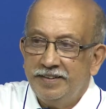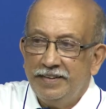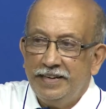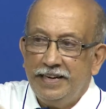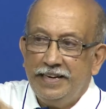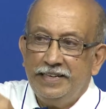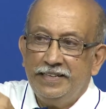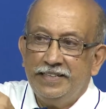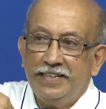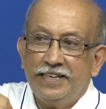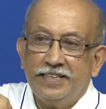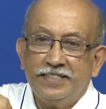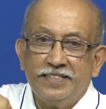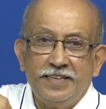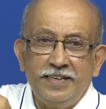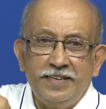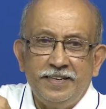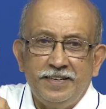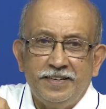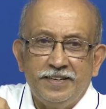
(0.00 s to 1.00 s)
And there is
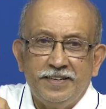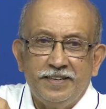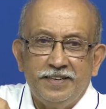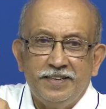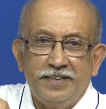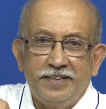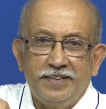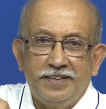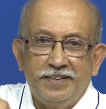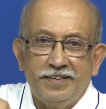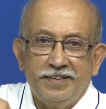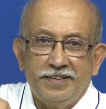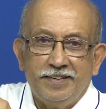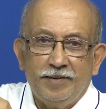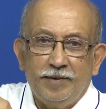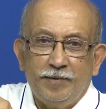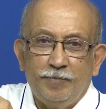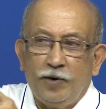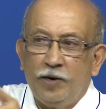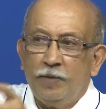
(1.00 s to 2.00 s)
a
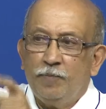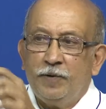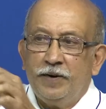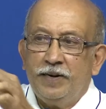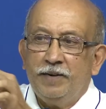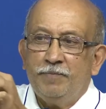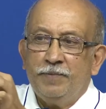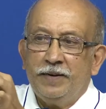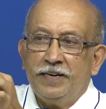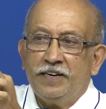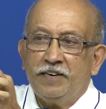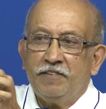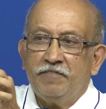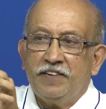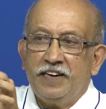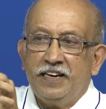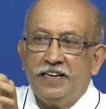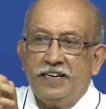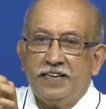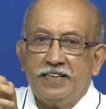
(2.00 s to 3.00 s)
ballpoint pen
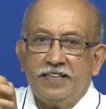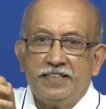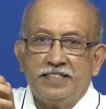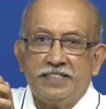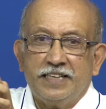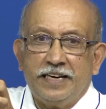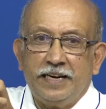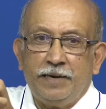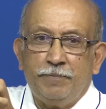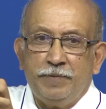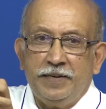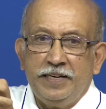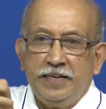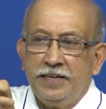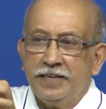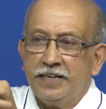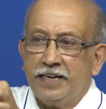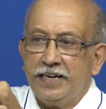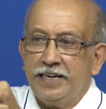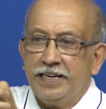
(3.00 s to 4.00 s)
refill here, there is a cap here,
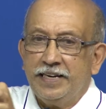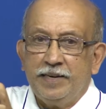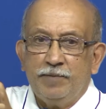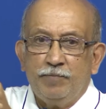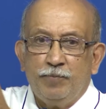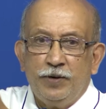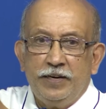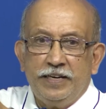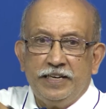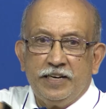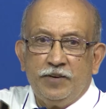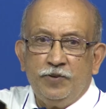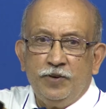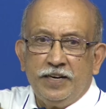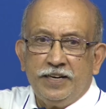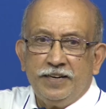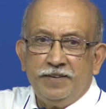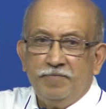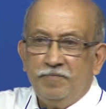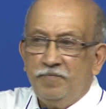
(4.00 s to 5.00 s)
I can pull it out
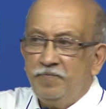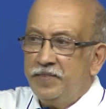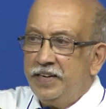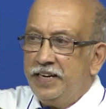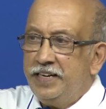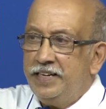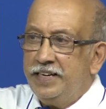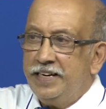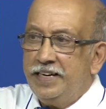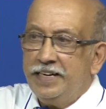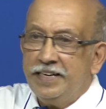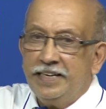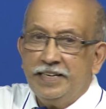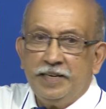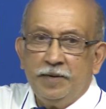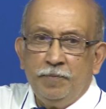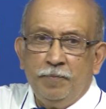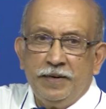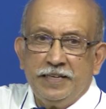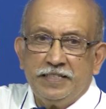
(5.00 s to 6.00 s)
and I can
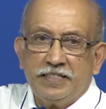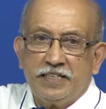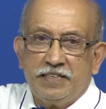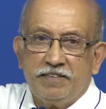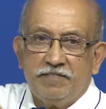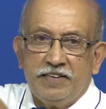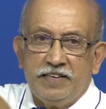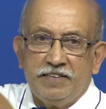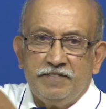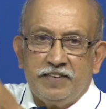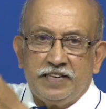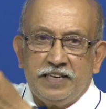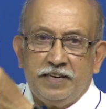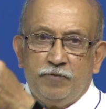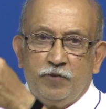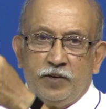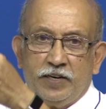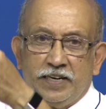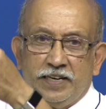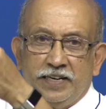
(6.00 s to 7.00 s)
replace it whenever I
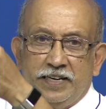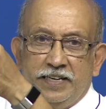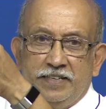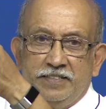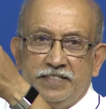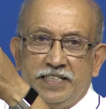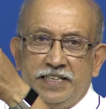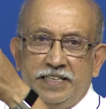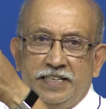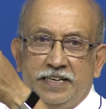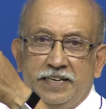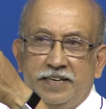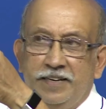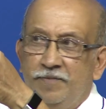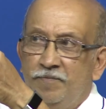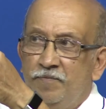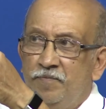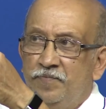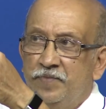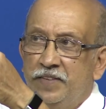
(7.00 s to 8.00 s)
want. Can you see it?
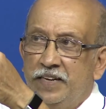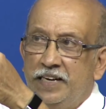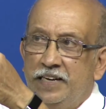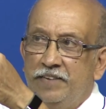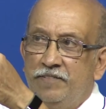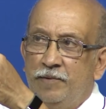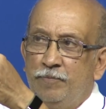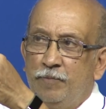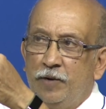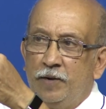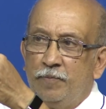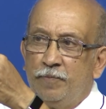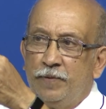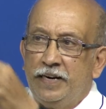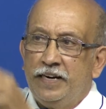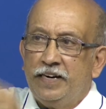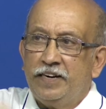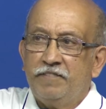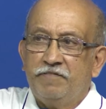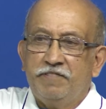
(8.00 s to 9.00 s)
I have a
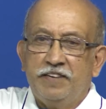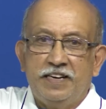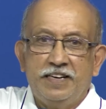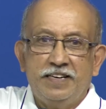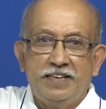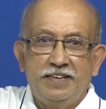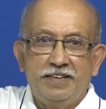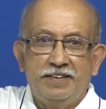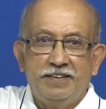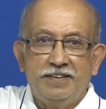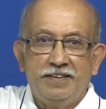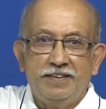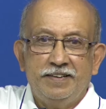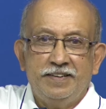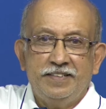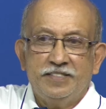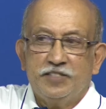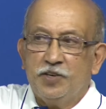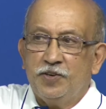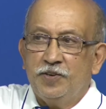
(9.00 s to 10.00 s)
ballpoint refill.
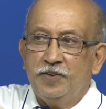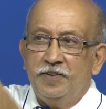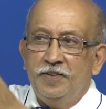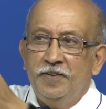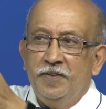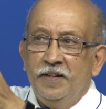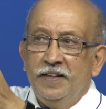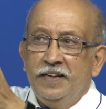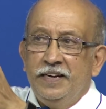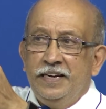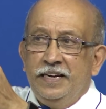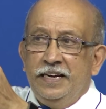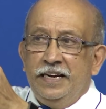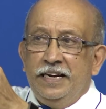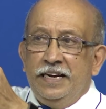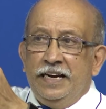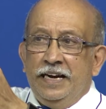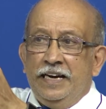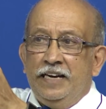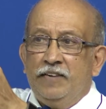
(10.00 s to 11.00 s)
So,
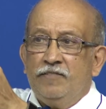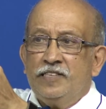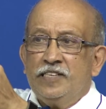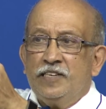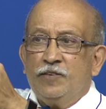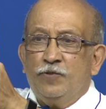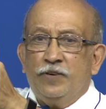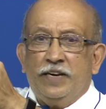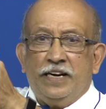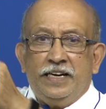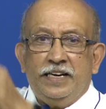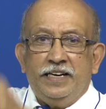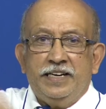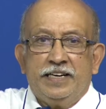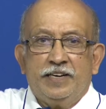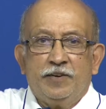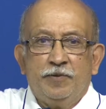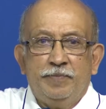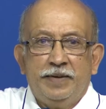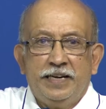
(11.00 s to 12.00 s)
it was a good idea
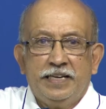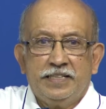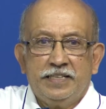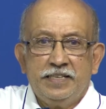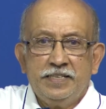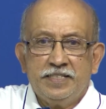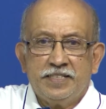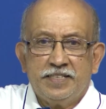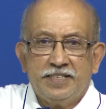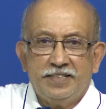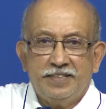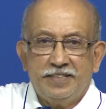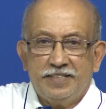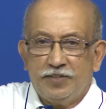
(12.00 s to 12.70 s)
to make this.